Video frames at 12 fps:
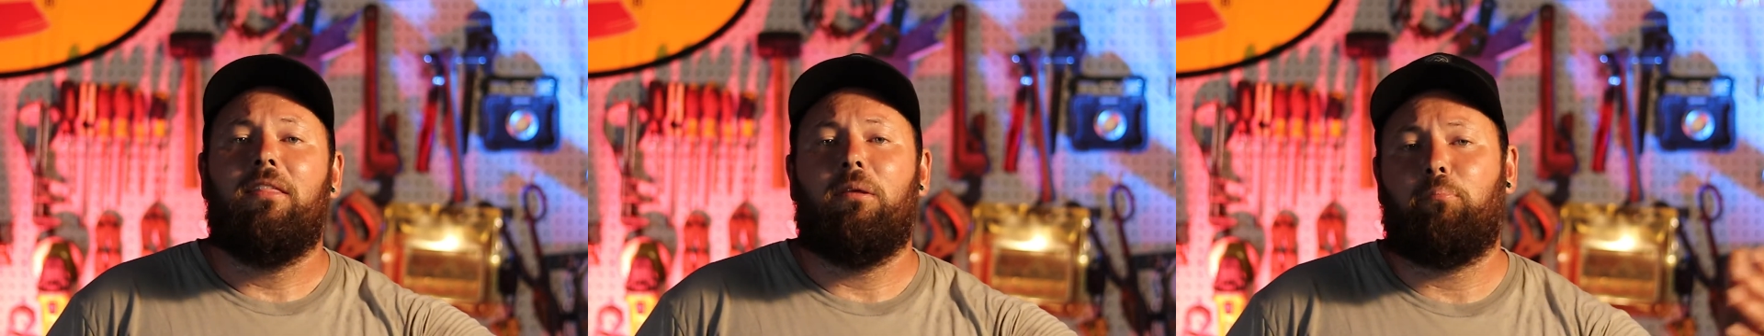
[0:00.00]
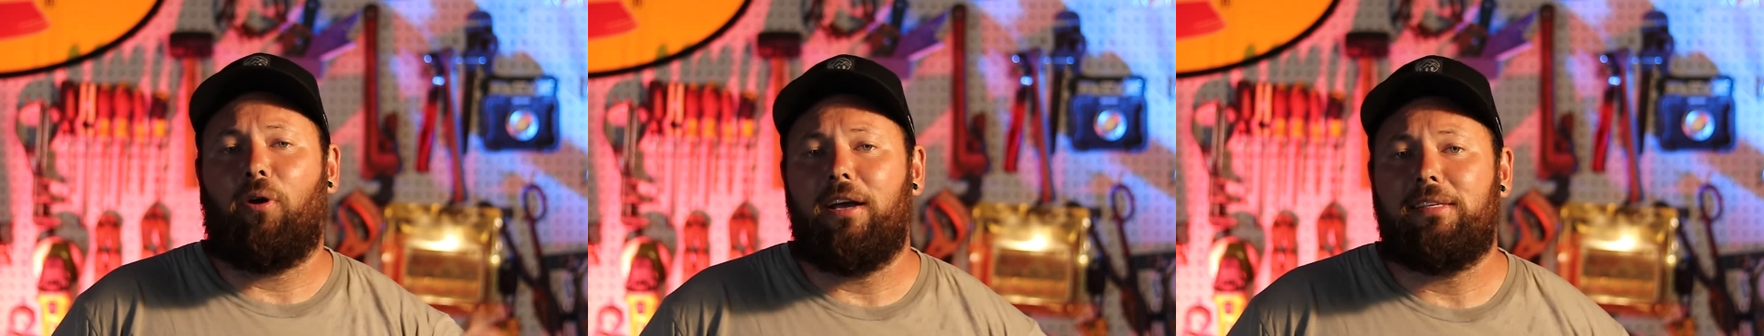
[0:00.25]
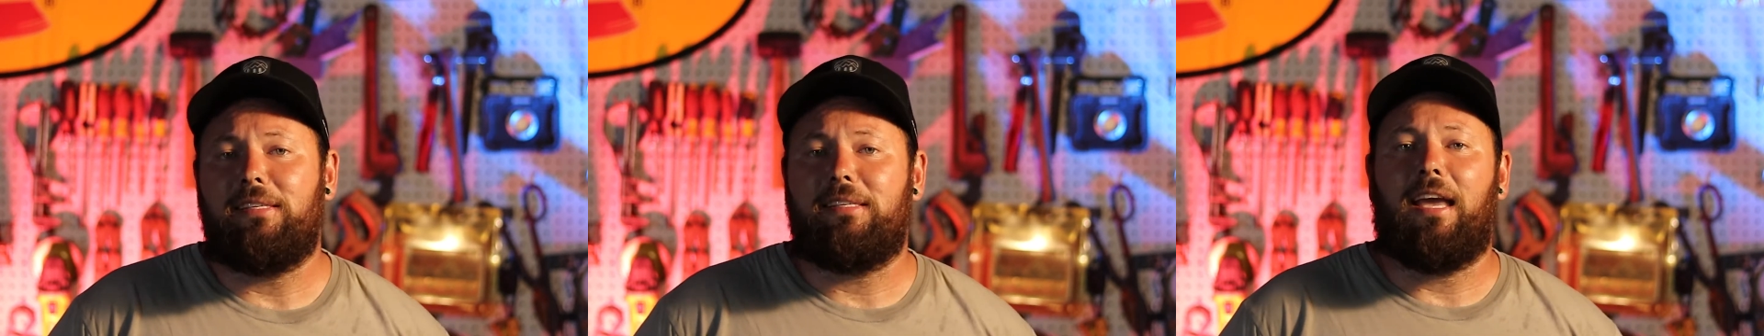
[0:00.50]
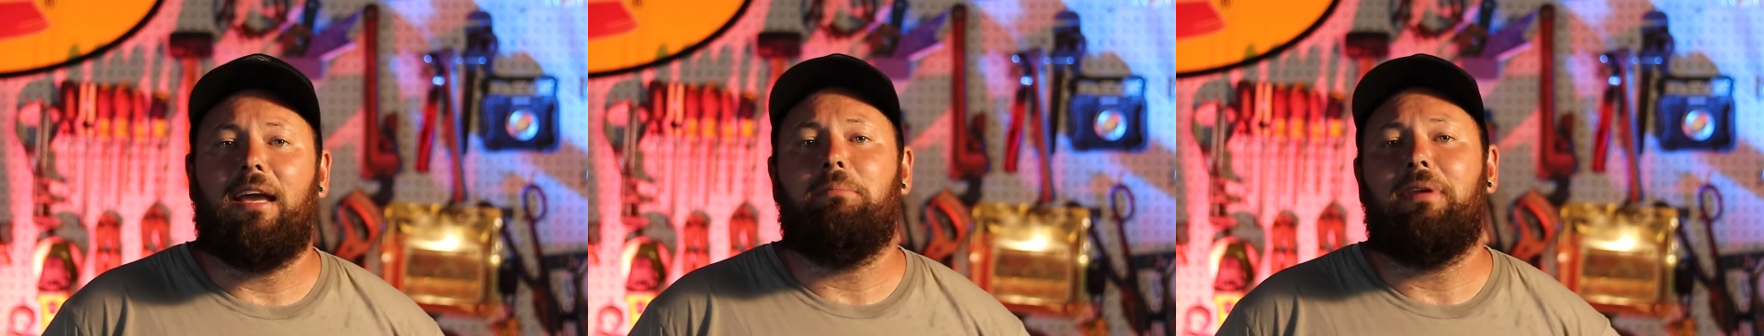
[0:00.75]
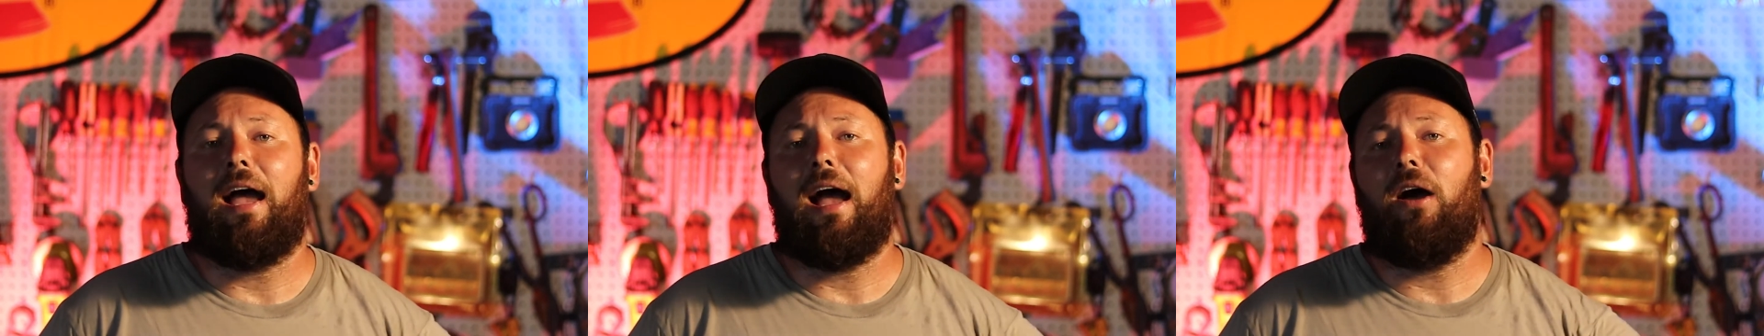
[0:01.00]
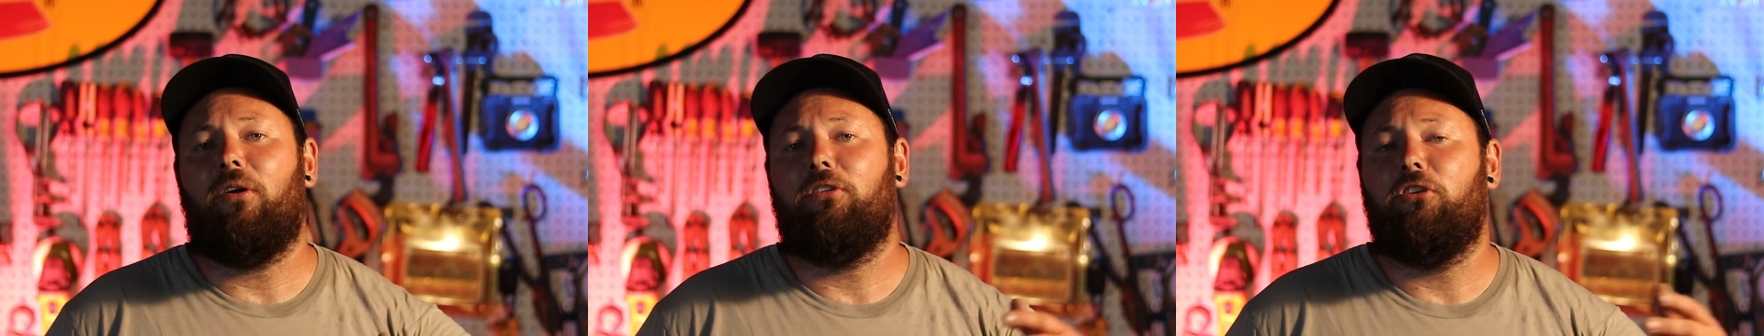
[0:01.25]
the prices came
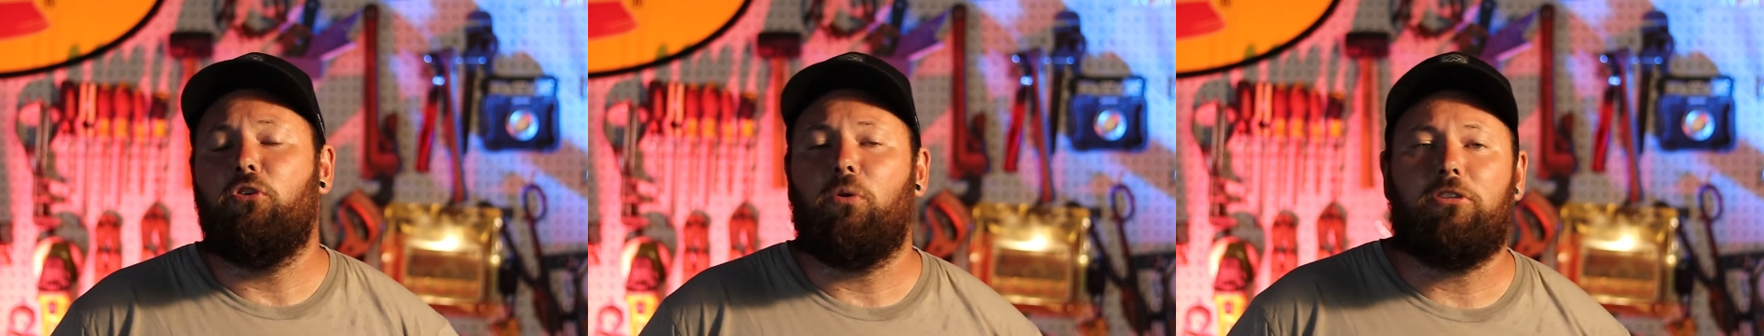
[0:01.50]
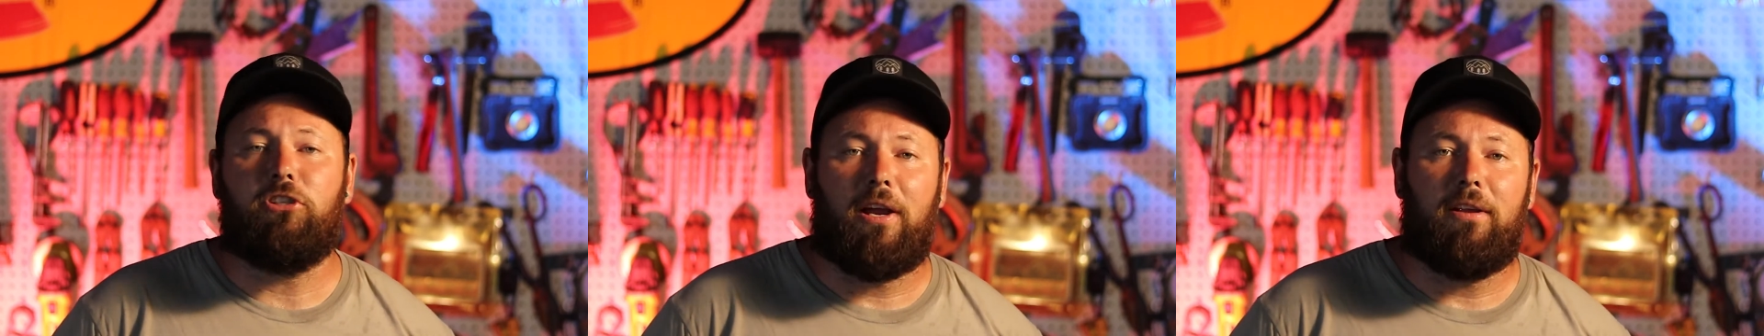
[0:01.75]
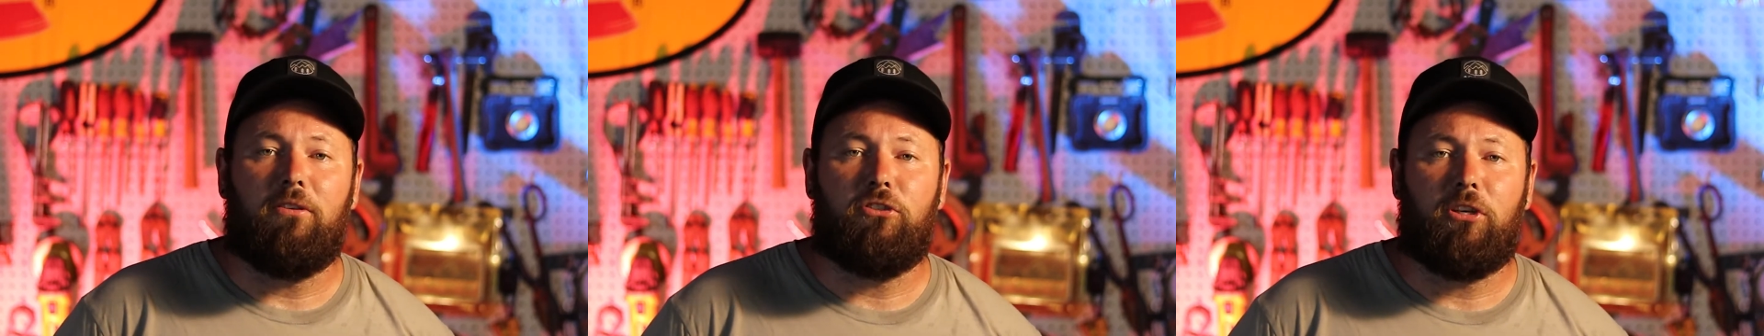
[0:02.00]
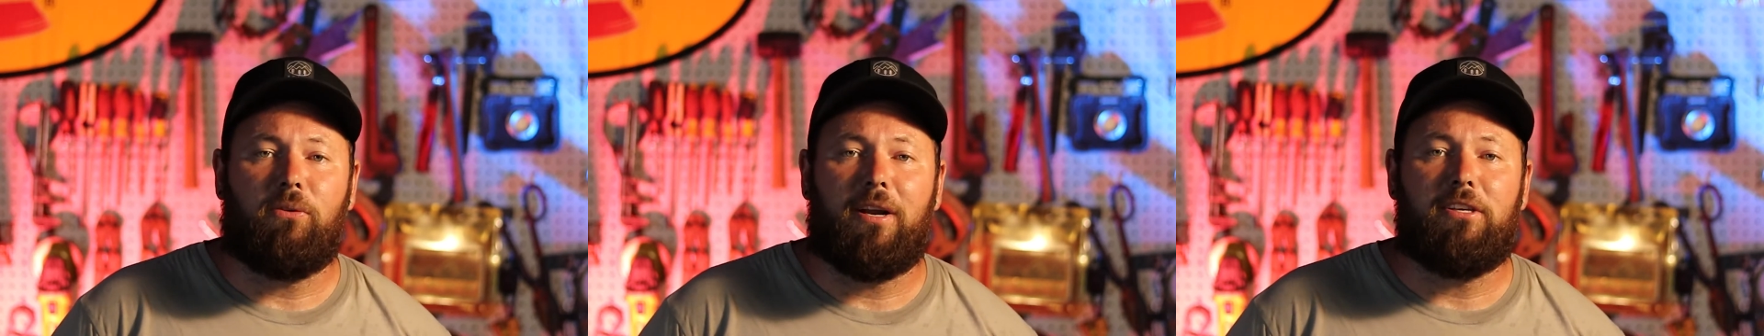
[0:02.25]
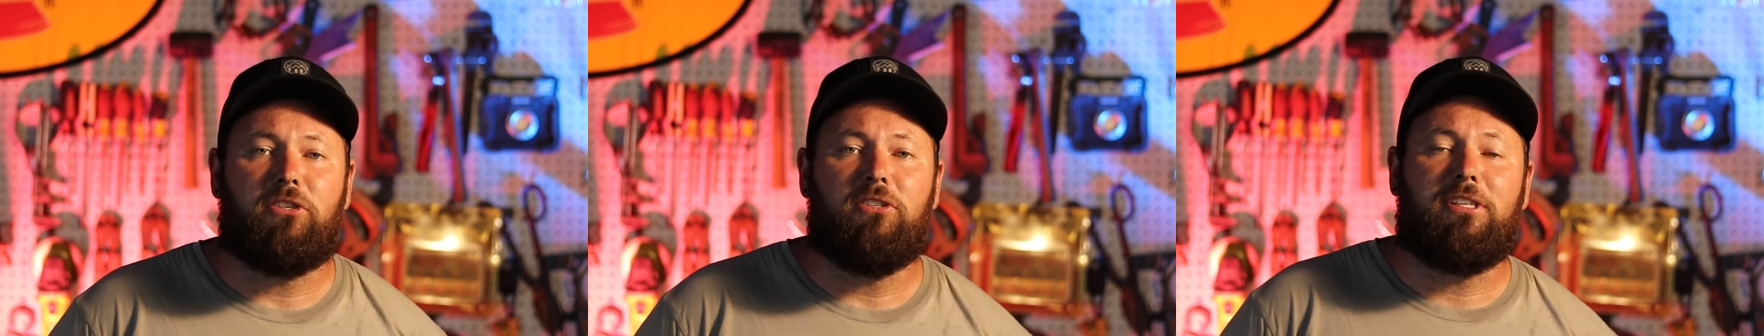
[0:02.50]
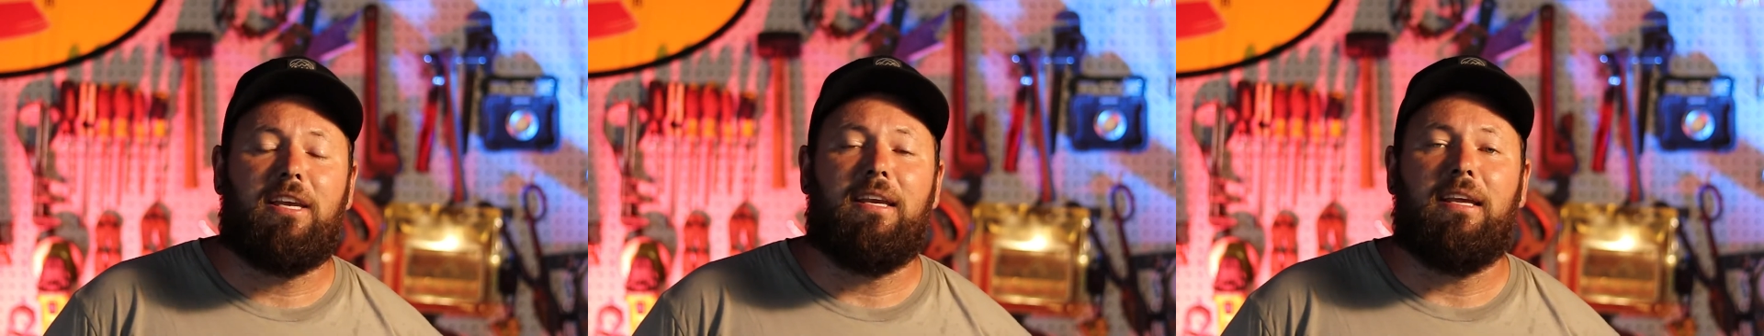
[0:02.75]
down, the newer
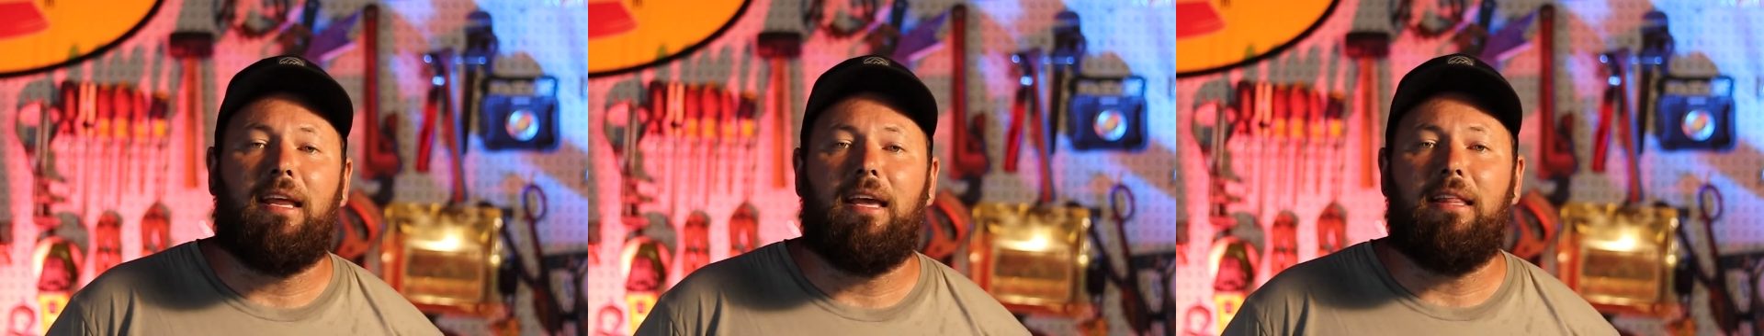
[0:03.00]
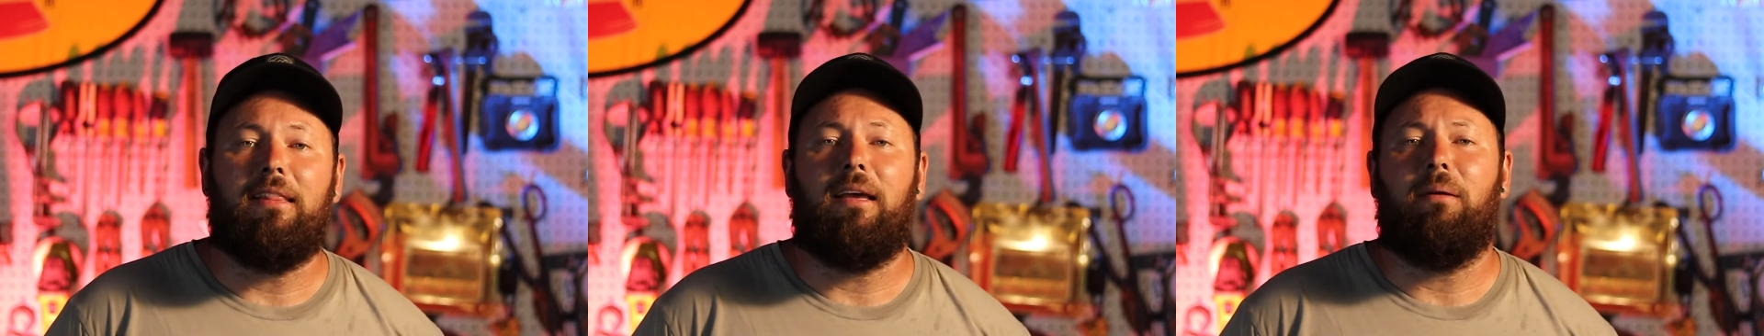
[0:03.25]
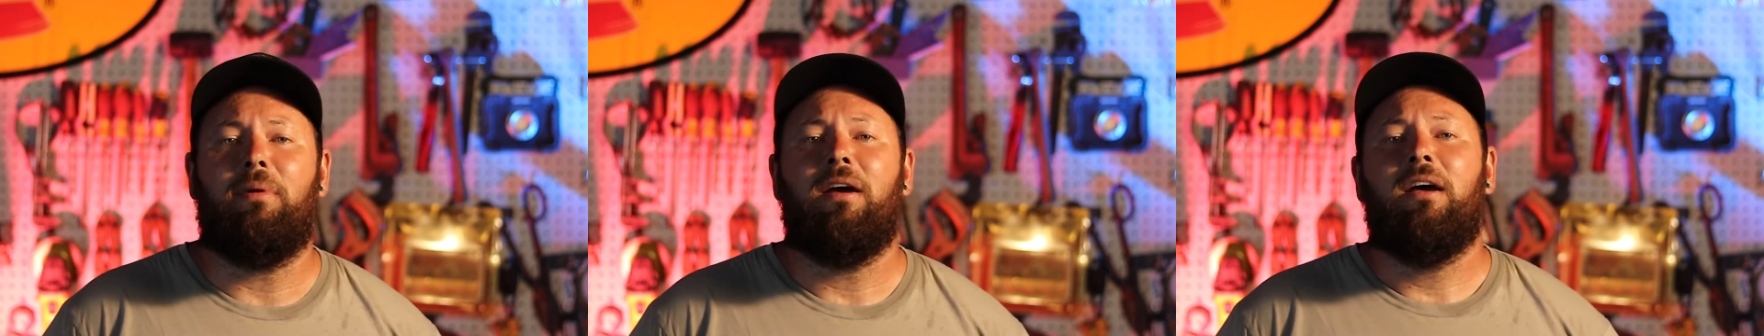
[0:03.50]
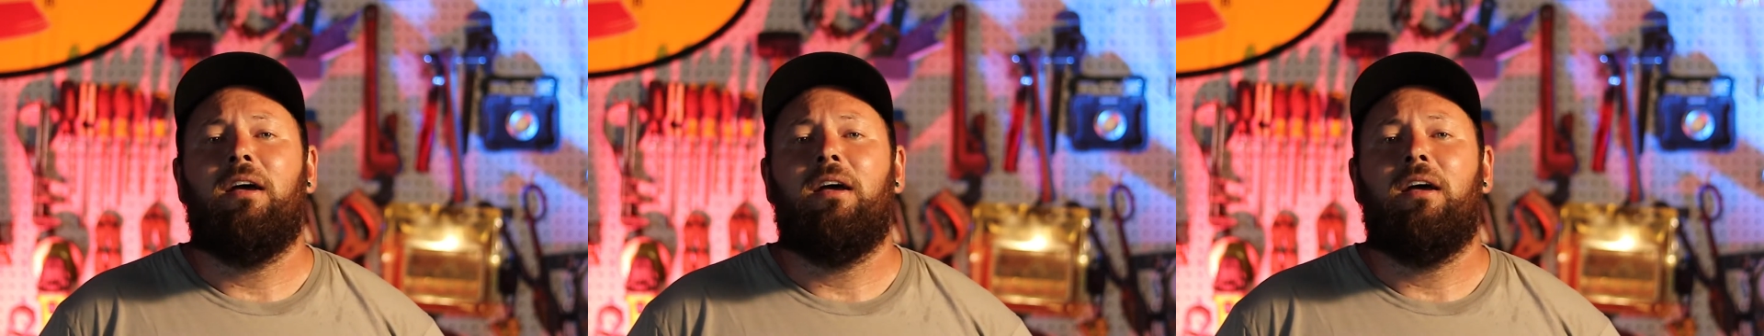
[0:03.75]
generation's getting in them.